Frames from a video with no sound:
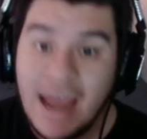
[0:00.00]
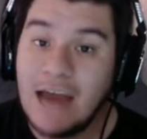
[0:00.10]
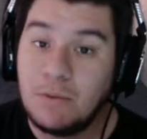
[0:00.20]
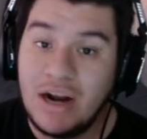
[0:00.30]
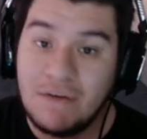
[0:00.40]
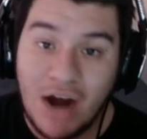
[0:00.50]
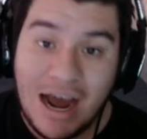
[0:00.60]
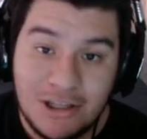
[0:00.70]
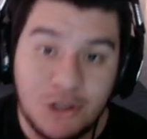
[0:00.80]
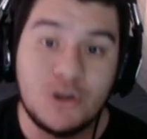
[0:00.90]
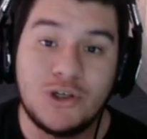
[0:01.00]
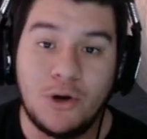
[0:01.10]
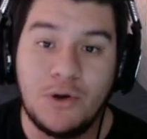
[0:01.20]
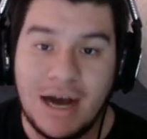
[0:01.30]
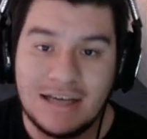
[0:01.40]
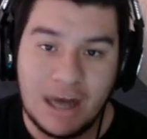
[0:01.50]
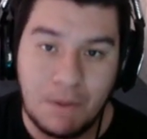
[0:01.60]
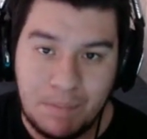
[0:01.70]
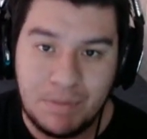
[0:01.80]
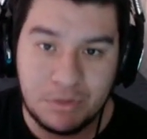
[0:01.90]
And whenever I do show you guys
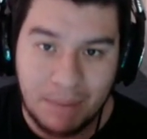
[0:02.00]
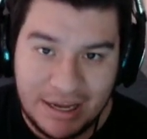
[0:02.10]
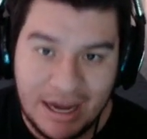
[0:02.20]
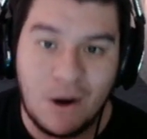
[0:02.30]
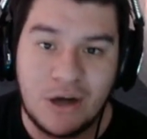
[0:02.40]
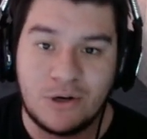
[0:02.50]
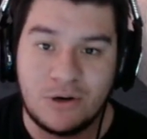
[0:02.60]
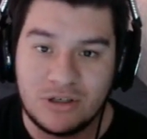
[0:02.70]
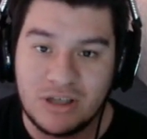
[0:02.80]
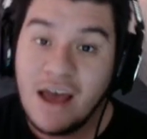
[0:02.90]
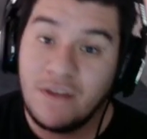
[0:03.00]
how I build my characters,